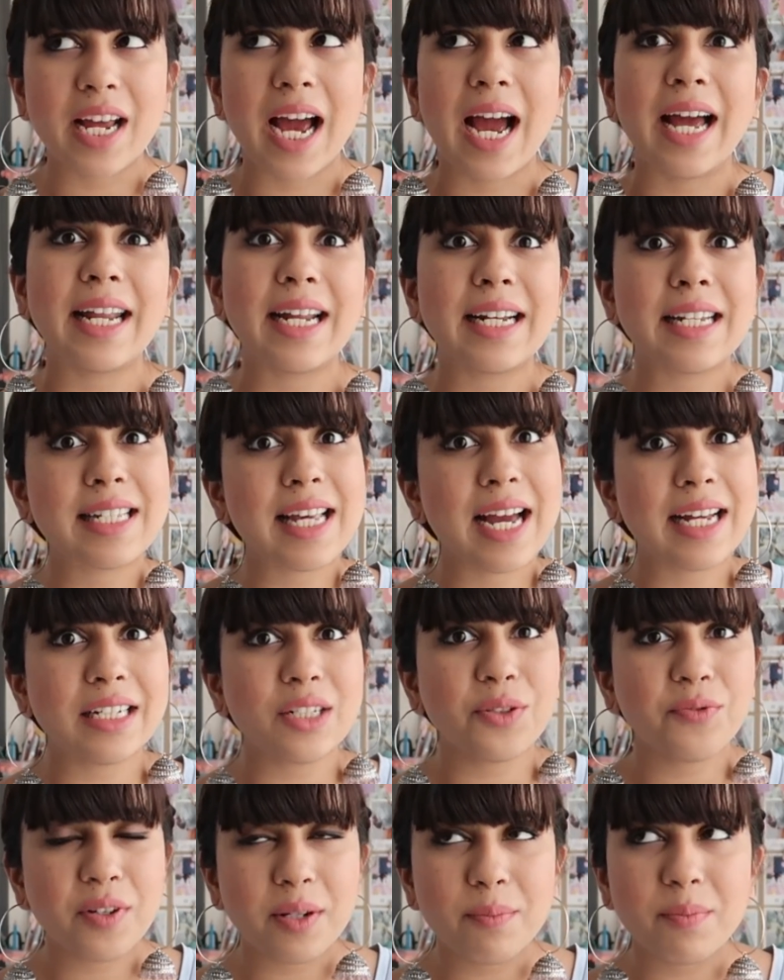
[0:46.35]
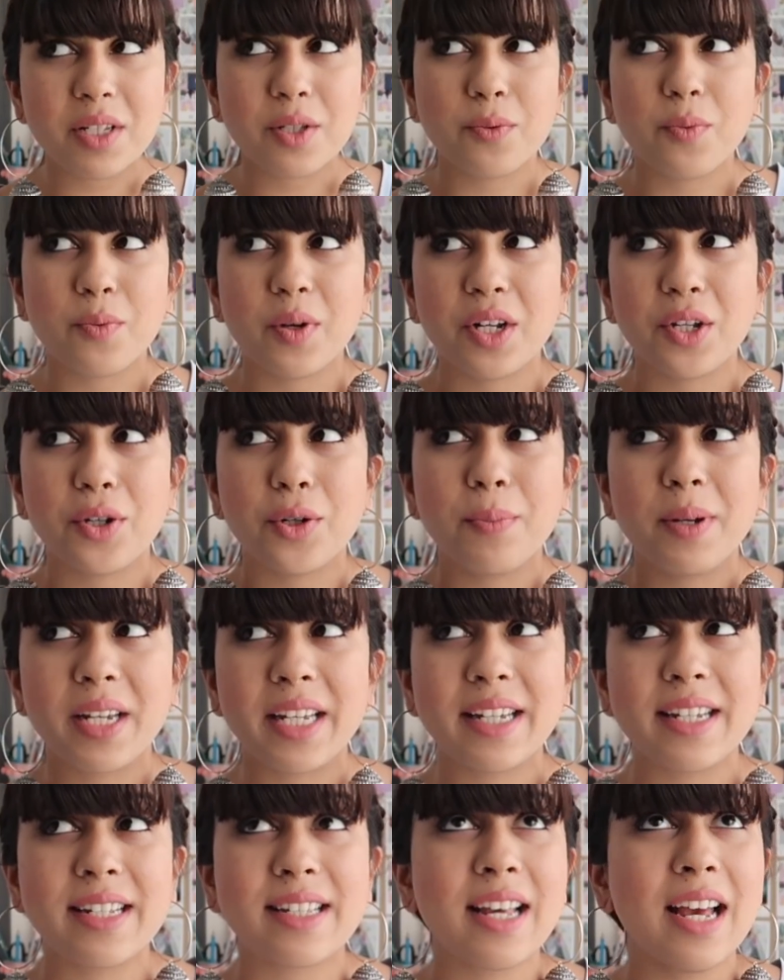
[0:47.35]
And I decided to film this video
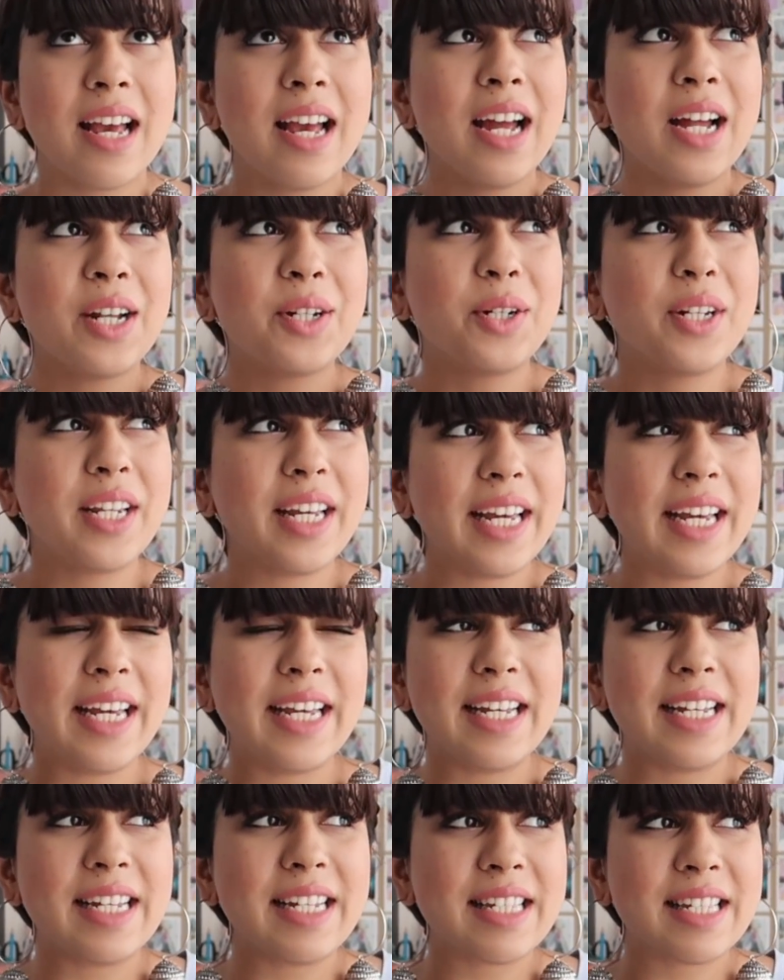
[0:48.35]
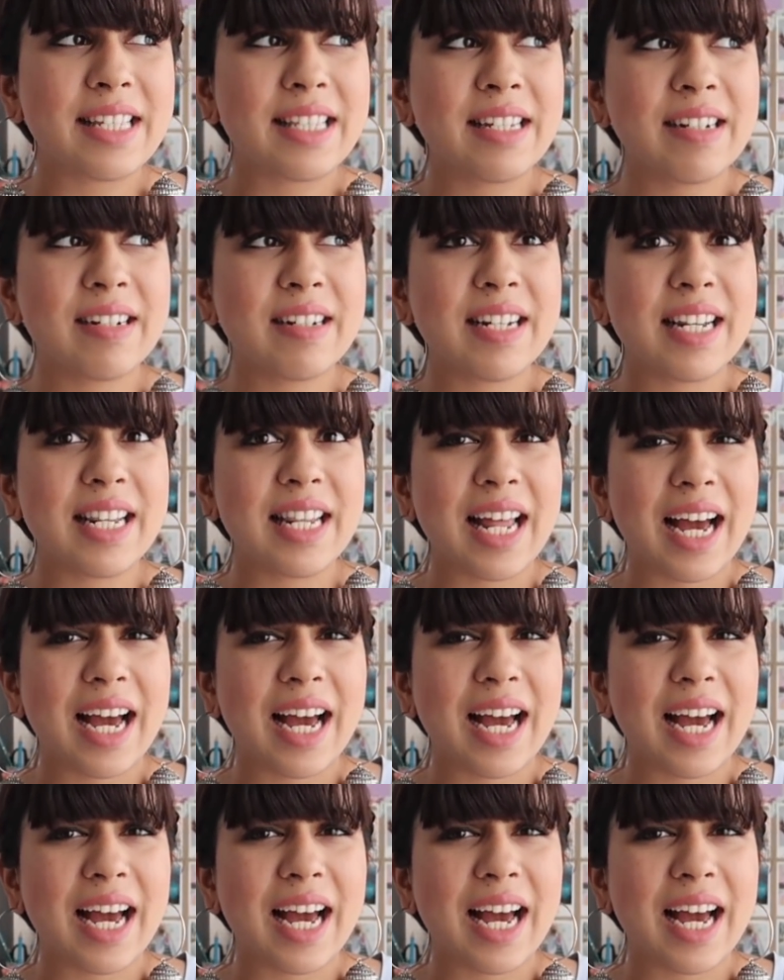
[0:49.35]
because today is the